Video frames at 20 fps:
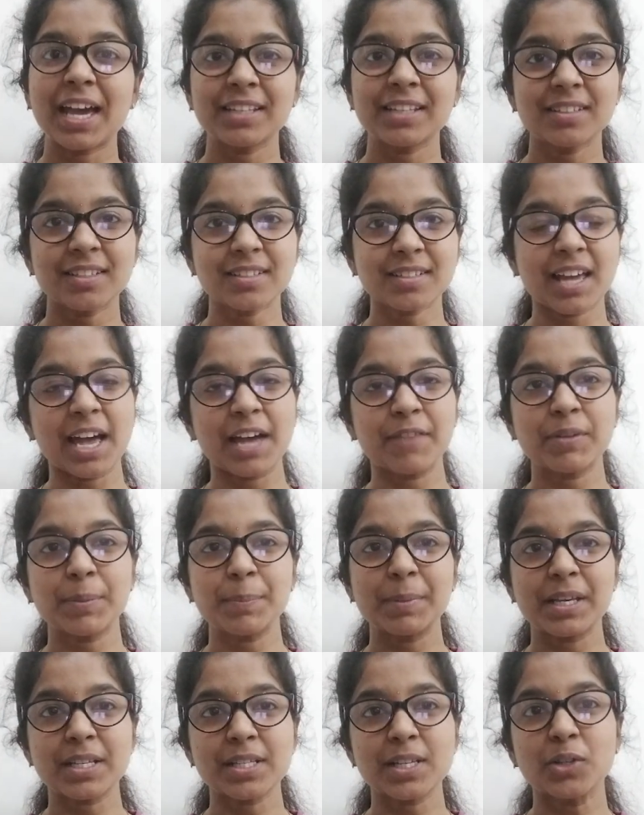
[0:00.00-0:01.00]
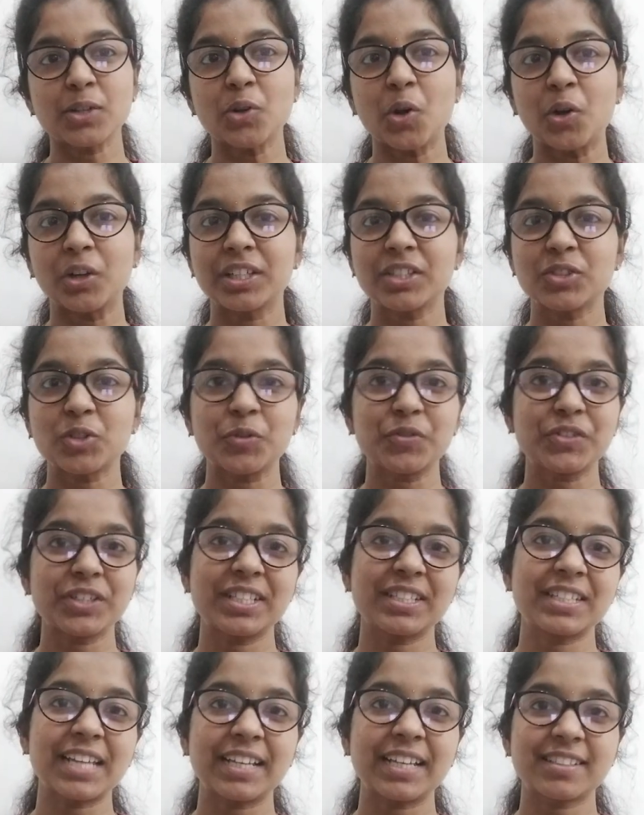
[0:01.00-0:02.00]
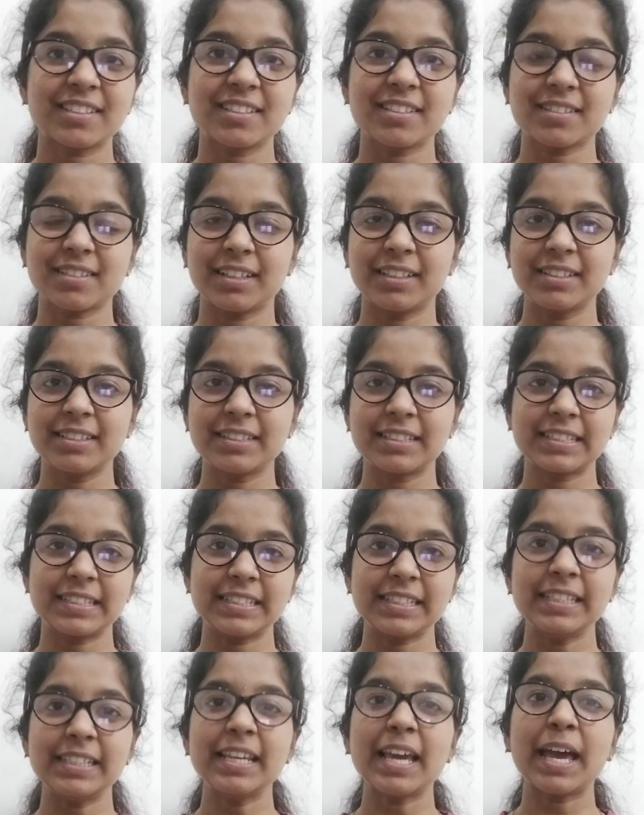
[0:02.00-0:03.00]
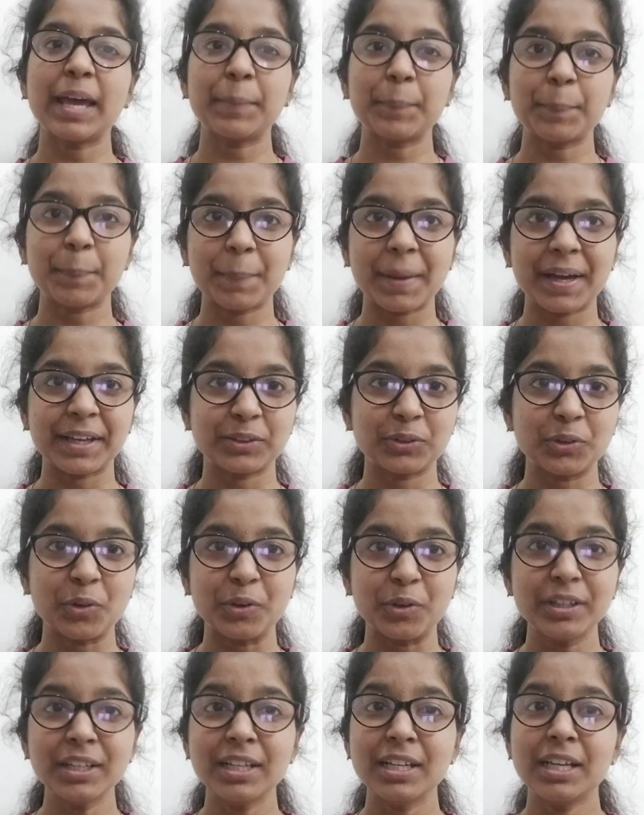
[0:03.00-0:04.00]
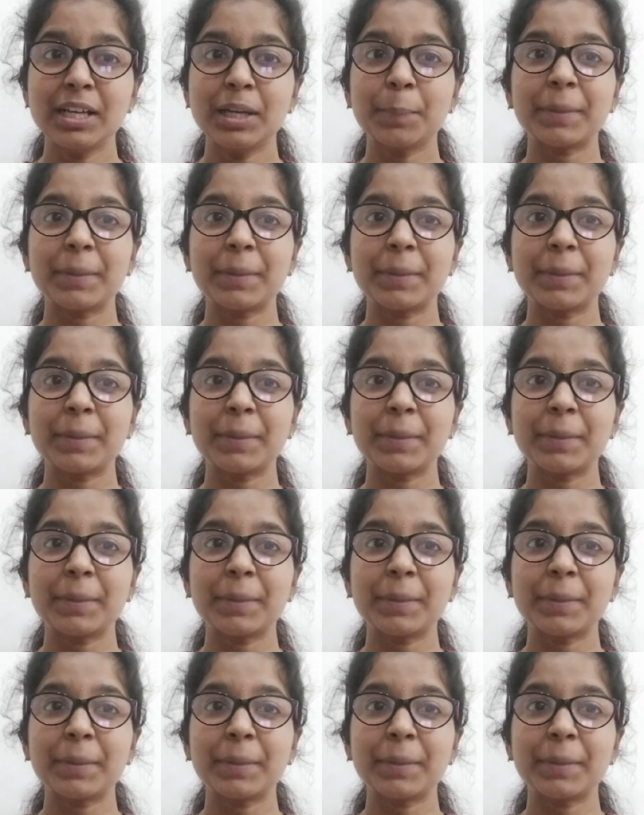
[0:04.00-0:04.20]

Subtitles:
I just have a basic knowledge of syntaxes in C and Python.